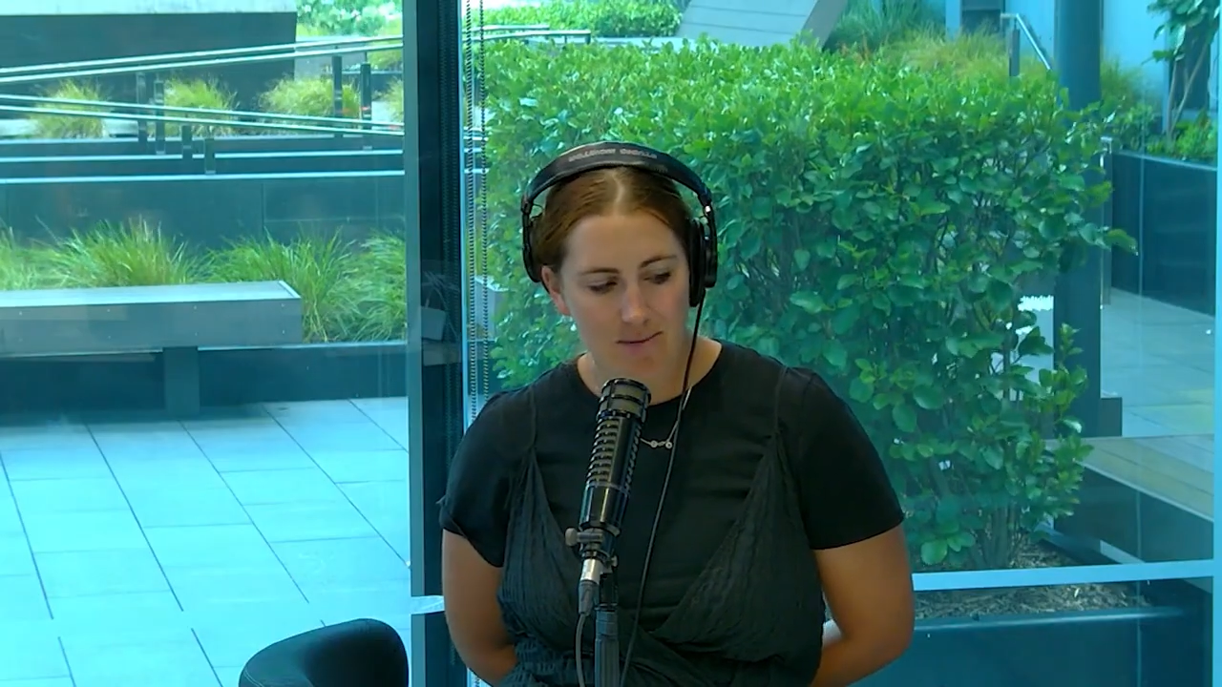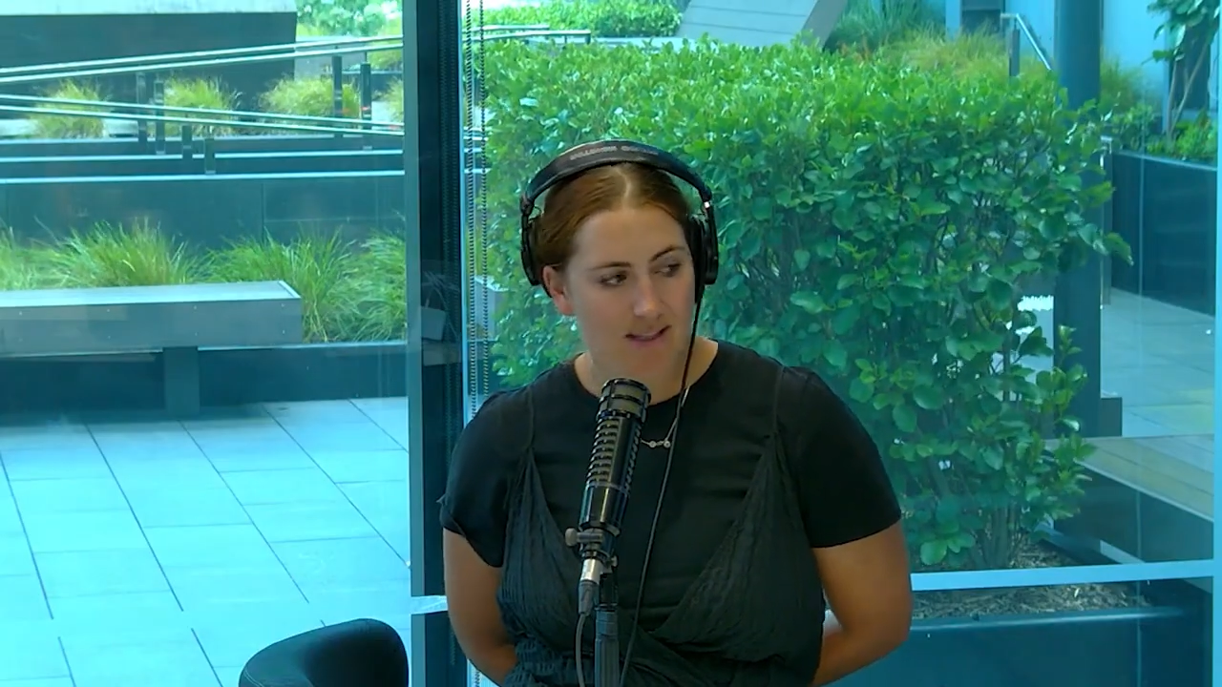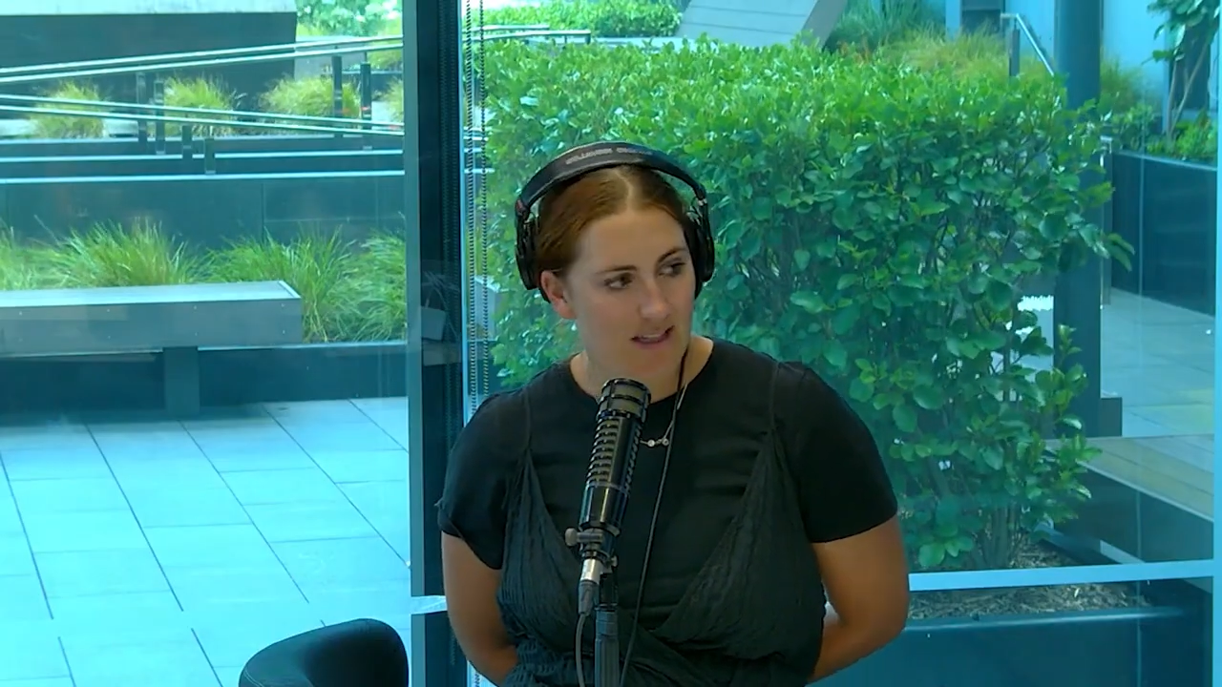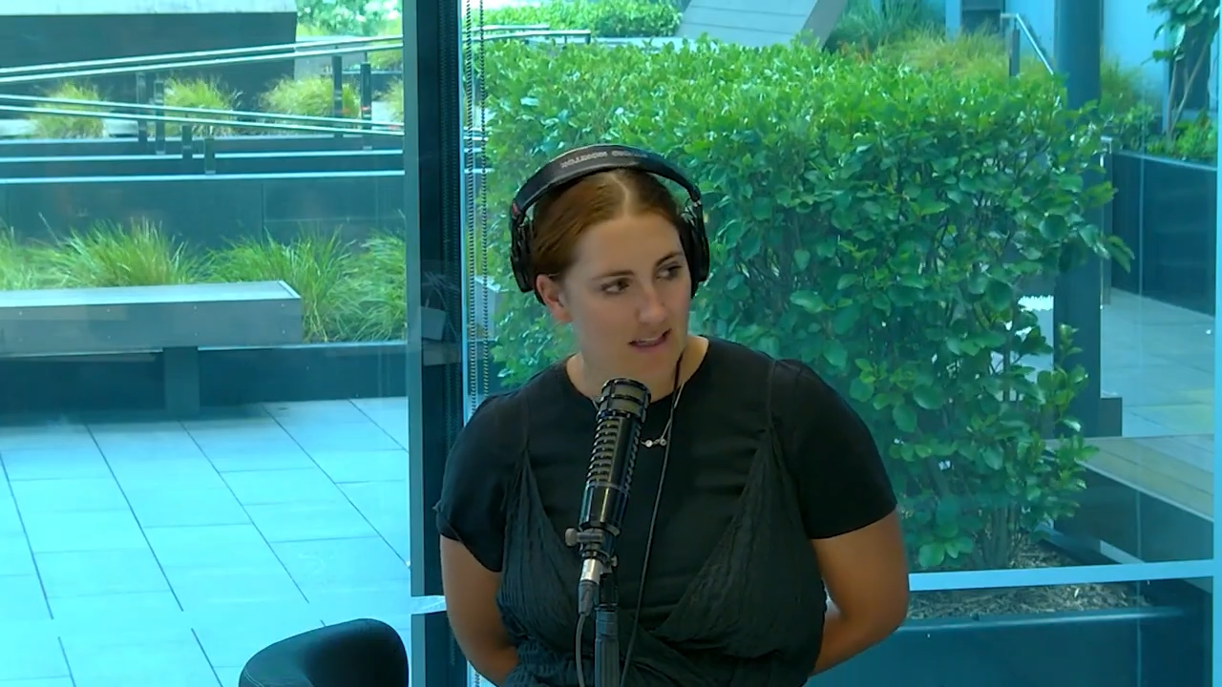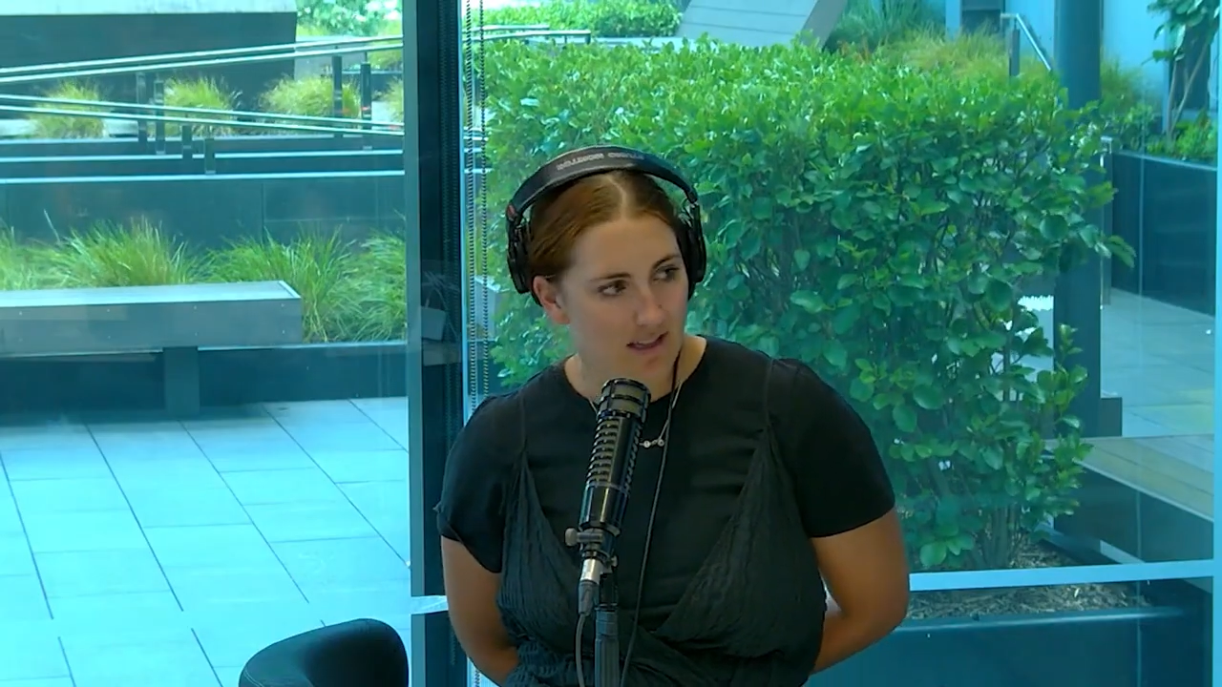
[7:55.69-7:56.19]

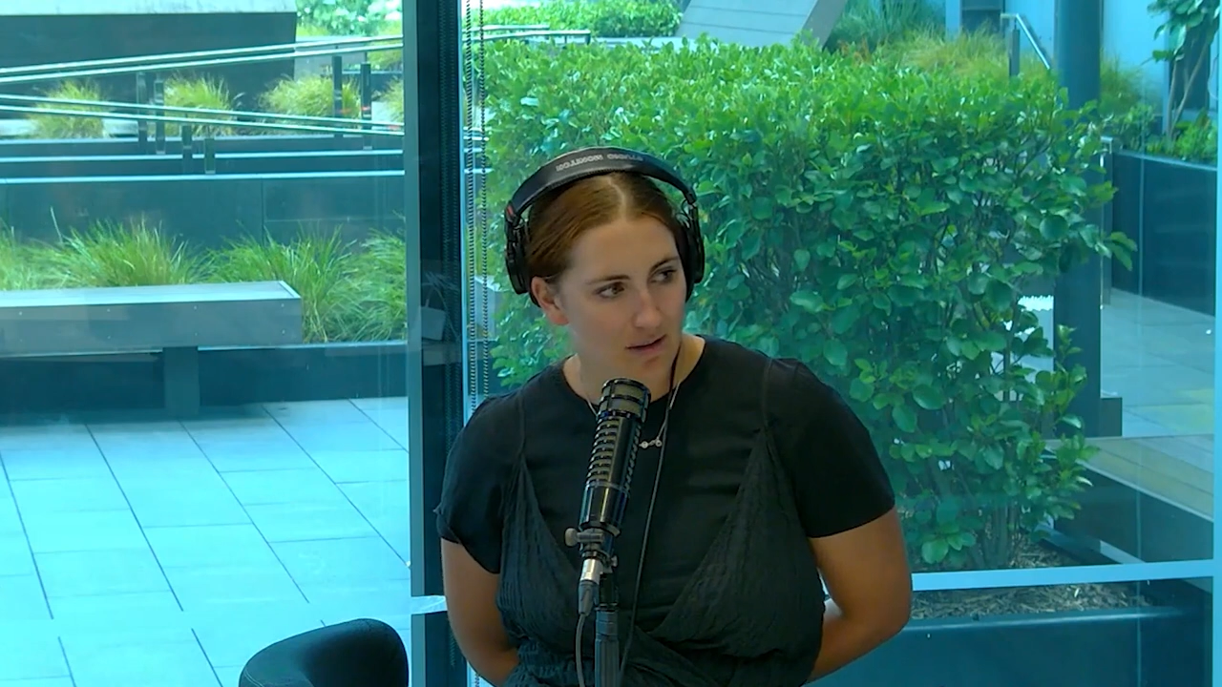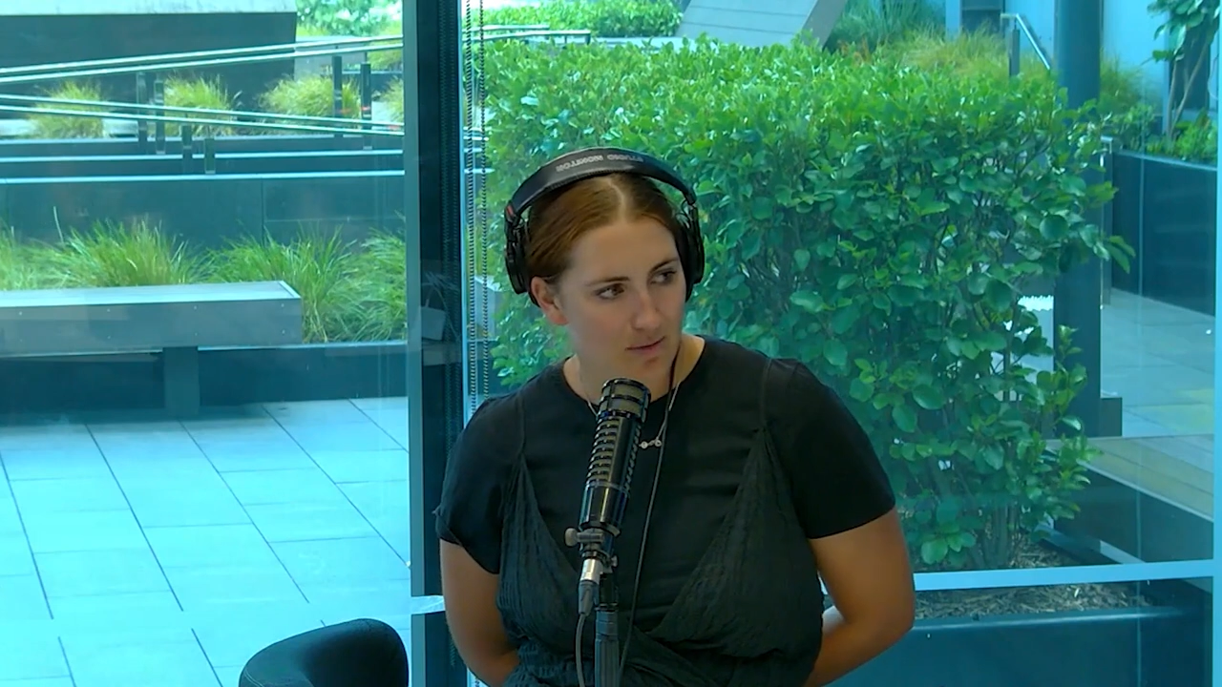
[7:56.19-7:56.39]
sinking